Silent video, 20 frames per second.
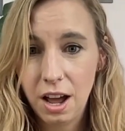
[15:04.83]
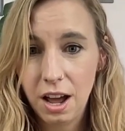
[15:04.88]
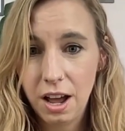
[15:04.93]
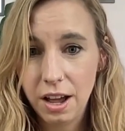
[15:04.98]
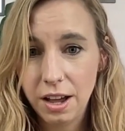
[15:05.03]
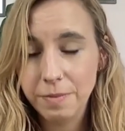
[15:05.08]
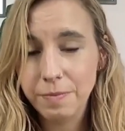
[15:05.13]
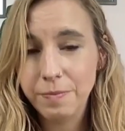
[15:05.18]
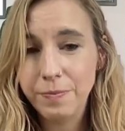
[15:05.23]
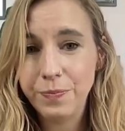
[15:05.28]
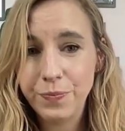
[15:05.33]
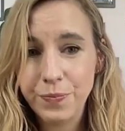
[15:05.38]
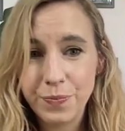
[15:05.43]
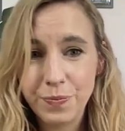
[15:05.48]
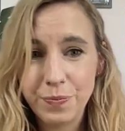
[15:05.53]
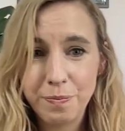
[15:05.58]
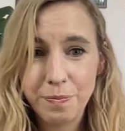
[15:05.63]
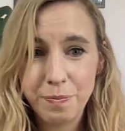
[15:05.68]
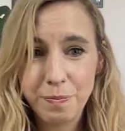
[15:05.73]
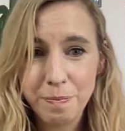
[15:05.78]
uh,
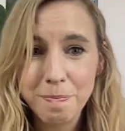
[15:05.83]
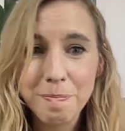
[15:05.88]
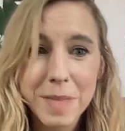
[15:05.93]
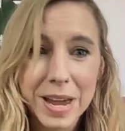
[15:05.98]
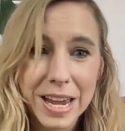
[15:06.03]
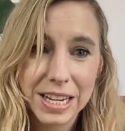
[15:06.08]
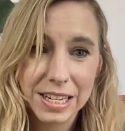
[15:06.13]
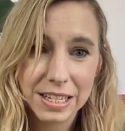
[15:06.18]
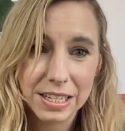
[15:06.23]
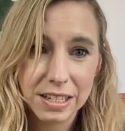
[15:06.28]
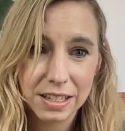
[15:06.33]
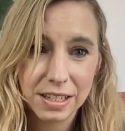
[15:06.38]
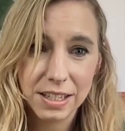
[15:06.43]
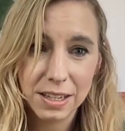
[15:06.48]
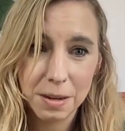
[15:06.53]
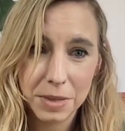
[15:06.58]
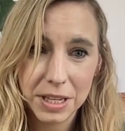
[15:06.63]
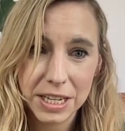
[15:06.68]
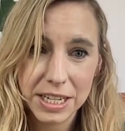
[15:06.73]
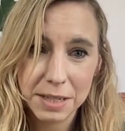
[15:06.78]
make
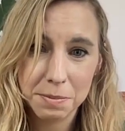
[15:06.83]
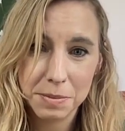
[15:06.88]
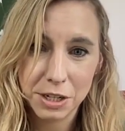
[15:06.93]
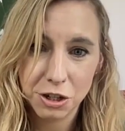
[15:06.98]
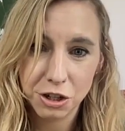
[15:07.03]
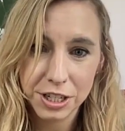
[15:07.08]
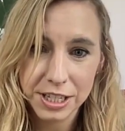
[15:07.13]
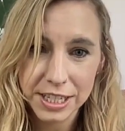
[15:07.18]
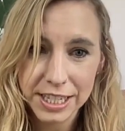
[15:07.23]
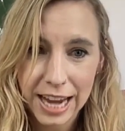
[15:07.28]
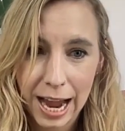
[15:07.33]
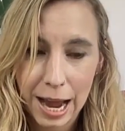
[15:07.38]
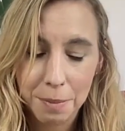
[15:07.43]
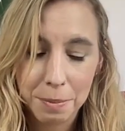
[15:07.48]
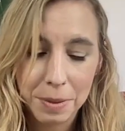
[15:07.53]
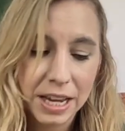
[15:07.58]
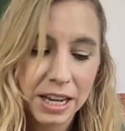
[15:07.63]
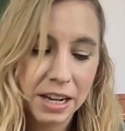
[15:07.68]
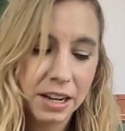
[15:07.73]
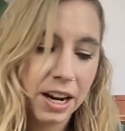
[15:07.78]
some of these missions
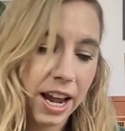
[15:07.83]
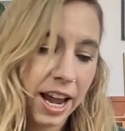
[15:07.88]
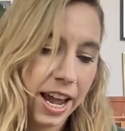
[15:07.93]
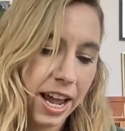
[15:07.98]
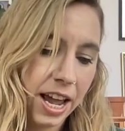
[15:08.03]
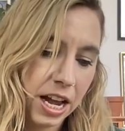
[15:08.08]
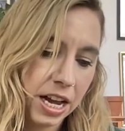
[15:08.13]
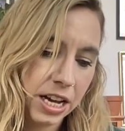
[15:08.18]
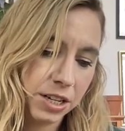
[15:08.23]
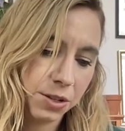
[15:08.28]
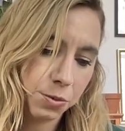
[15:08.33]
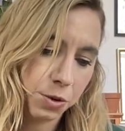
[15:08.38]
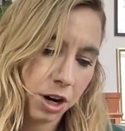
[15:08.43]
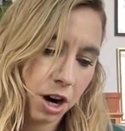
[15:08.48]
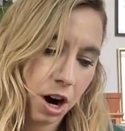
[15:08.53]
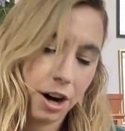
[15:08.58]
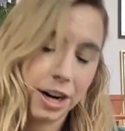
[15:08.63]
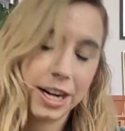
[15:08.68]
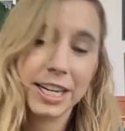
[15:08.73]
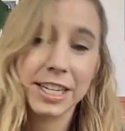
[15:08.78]
happen. And
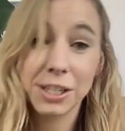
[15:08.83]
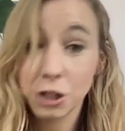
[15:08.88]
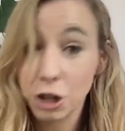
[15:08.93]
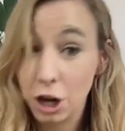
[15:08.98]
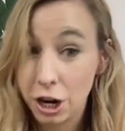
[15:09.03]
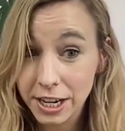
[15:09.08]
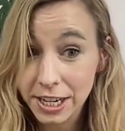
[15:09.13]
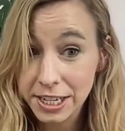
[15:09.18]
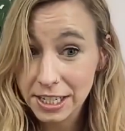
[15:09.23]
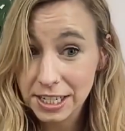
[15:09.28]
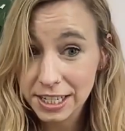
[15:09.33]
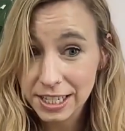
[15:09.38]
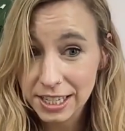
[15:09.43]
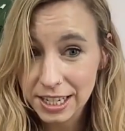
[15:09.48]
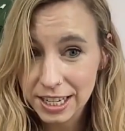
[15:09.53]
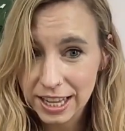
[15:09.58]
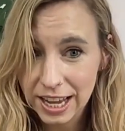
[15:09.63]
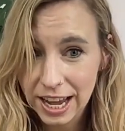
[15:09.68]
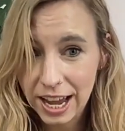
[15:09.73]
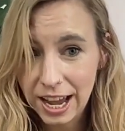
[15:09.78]
we're already starting to
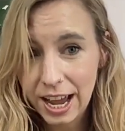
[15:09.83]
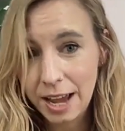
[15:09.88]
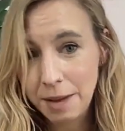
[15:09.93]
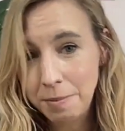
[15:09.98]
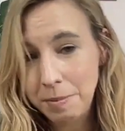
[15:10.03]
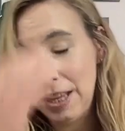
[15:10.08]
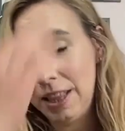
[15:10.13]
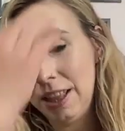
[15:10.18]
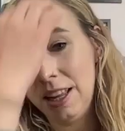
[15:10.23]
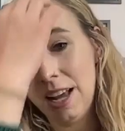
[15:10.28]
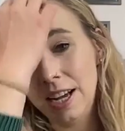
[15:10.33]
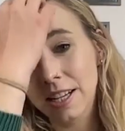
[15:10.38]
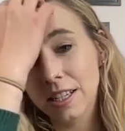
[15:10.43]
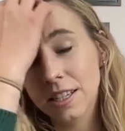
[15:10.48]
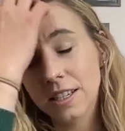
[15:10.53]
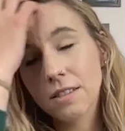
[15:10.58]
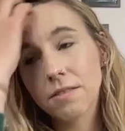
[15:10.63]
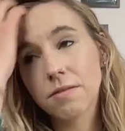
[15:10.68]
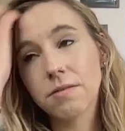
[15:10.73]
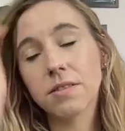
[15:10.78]
see that. I mean,
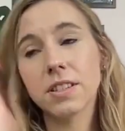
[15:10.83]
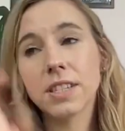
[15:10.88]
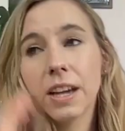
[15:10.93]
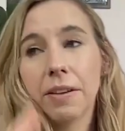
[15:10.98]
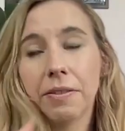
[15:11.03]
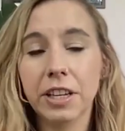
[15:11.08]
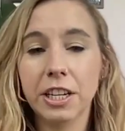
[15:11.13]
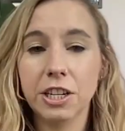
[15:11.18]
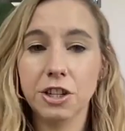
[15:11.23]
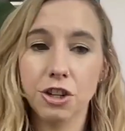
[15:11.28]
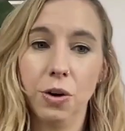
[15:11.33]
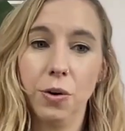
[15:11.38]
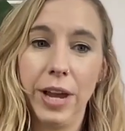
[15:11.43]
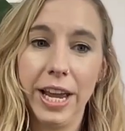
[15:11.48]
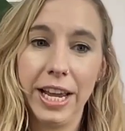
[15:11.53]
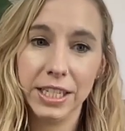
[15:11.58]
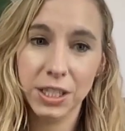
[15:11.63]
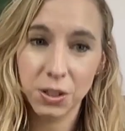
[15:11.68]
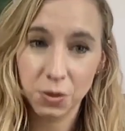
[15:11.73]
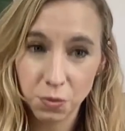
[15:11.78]
that's definitely
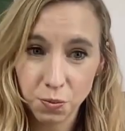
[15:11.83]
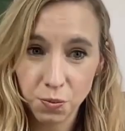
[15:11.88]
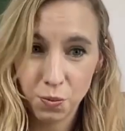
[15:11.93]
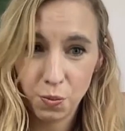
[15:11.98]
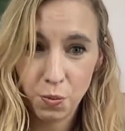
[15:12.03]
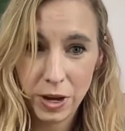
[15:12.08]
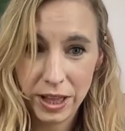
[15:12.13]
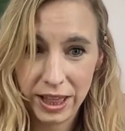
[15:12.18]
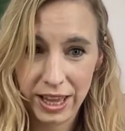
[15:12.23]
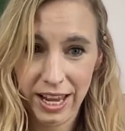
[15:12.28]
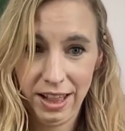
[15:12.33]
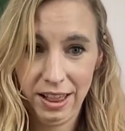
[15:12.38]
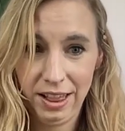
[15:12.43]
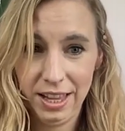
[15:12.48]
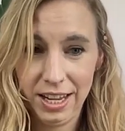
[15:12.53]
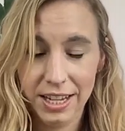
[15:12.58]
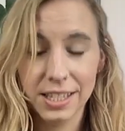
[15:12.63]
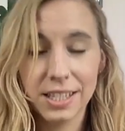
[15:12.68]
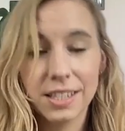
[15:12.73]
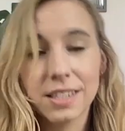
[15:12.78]
showcased within
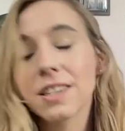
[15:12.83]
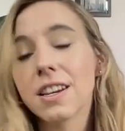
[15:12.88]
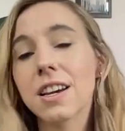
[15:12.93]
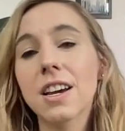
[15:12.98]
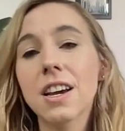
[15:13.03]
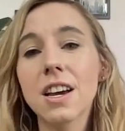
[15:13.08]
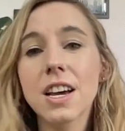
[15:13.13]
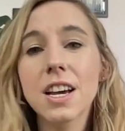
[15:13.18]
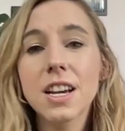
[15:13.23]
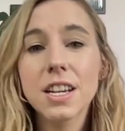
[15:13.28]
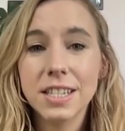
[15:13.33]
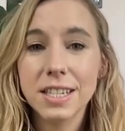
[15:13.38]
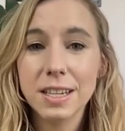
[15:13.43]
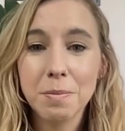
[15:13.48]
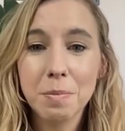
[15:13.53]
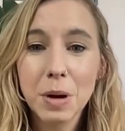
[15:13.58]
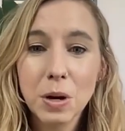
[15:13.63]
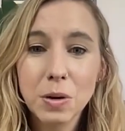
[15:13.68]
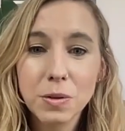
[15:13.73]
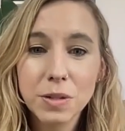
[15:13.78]
this
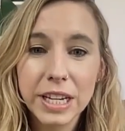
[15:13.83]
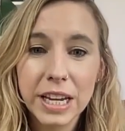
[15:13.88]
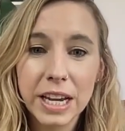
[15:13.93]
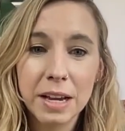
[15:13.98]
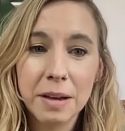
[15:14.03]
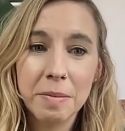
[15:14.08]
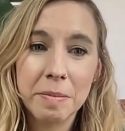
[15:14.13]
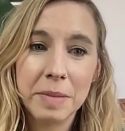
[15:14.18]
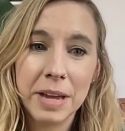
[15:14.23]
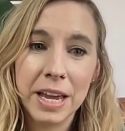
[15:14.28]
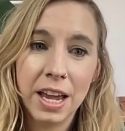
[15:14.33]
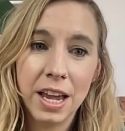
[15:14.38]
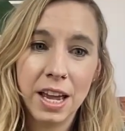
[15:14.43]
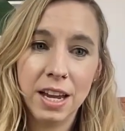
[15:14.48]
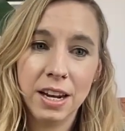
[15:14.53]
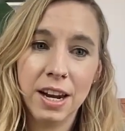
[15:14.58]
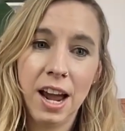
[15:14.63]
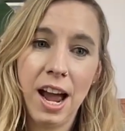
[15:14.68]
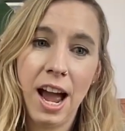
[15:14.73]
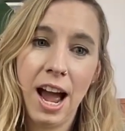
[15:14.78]
symposium
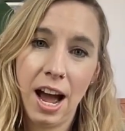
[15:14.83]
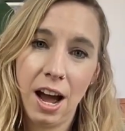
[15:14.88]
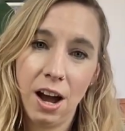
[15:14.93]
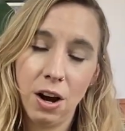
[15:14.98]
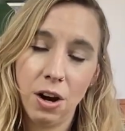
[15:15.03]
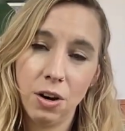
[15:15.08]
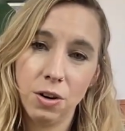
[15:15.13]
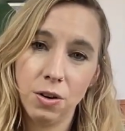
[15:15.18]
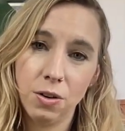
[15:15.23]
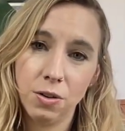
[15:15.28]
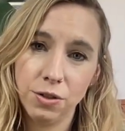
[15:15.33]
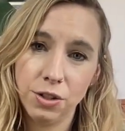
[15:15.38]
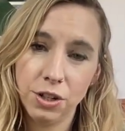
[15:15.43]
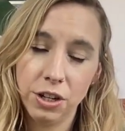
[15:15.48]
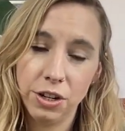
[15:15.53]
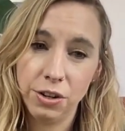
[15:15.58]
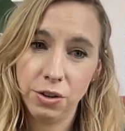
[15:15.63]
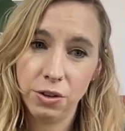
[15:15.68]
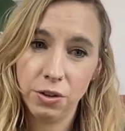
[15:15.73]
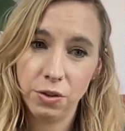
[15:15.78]
and how
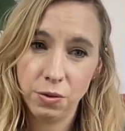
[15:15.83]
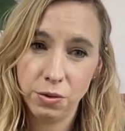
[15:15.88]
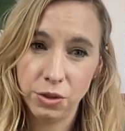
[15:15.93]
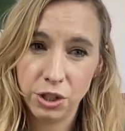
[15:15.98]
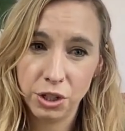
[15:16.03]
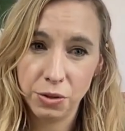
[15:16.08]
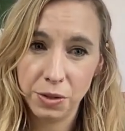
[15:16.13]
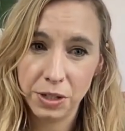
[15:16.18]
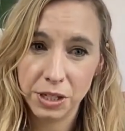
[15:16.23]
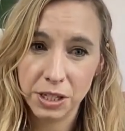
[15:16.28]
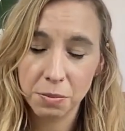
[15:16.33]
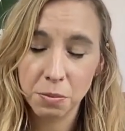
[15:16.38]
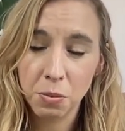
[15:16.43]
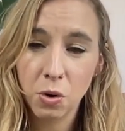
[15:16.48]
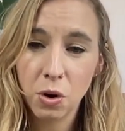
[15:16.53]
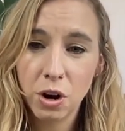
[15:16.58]
to do it some